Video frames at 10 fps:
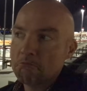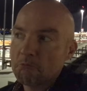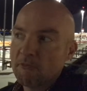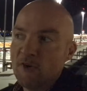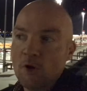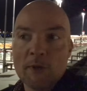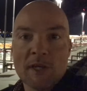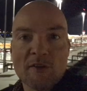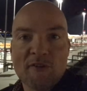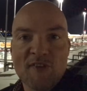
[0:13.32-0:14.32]

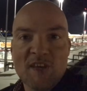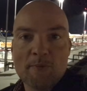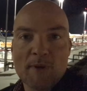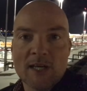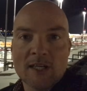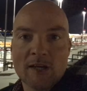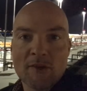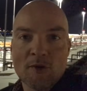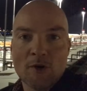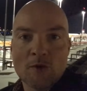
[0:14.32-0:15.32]
following the feedback I
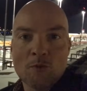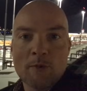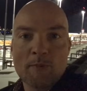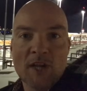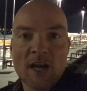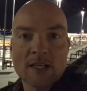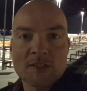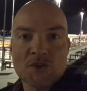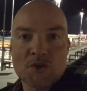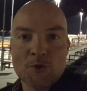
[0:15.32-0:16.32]
thought it would be
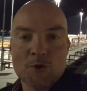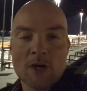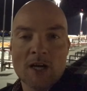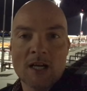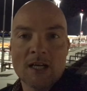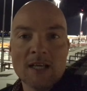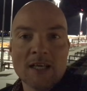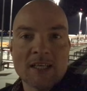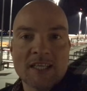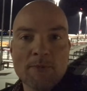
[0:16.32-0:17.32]
nice to
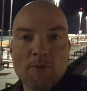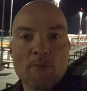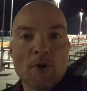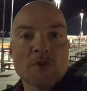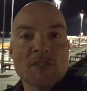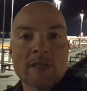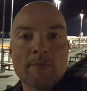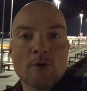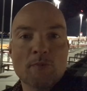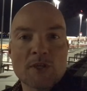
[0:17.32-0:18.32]
keep you posted
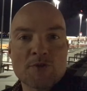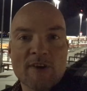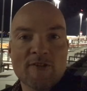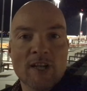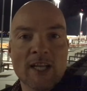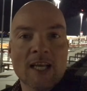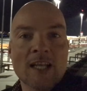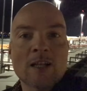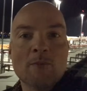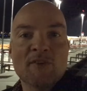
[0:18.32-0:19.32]
about my traveling a
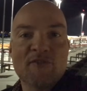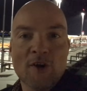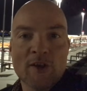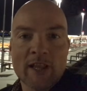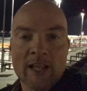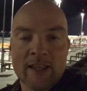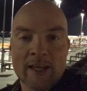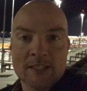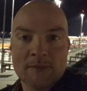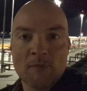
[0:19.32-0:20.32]
little bit further than
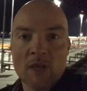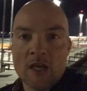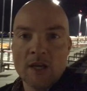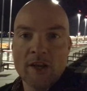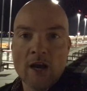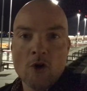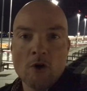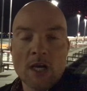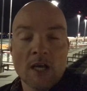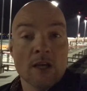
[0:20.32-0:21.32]
that.
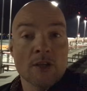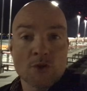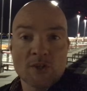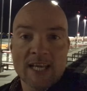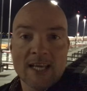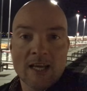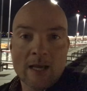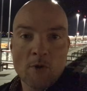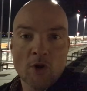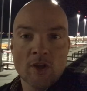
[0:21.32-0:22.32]
Now today
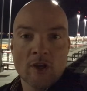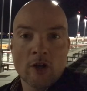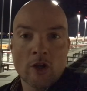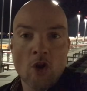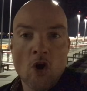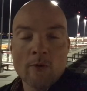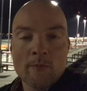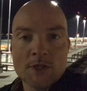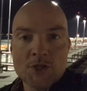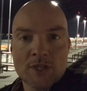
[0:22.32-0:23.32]
I'm on a
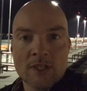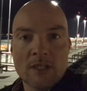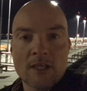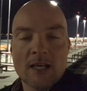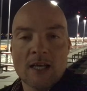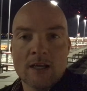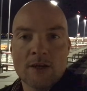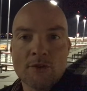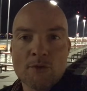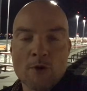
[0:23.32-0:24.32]
long mission.
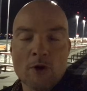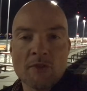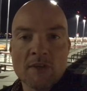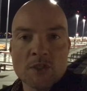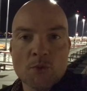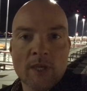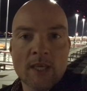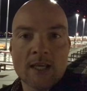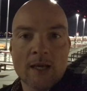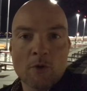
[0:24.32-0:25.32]
Throughout this
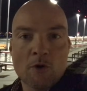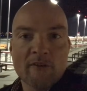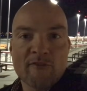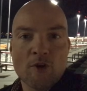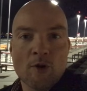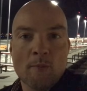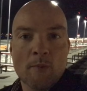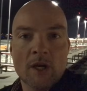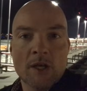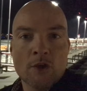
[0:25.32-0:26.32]
week I'm going
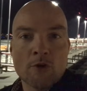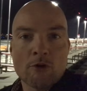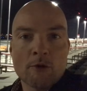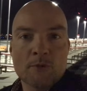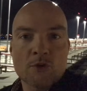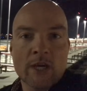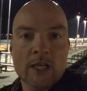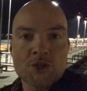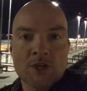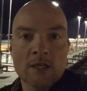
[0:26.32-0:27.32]
from Europe to
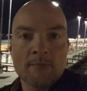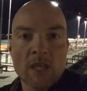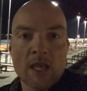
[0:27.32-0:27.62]
Asia.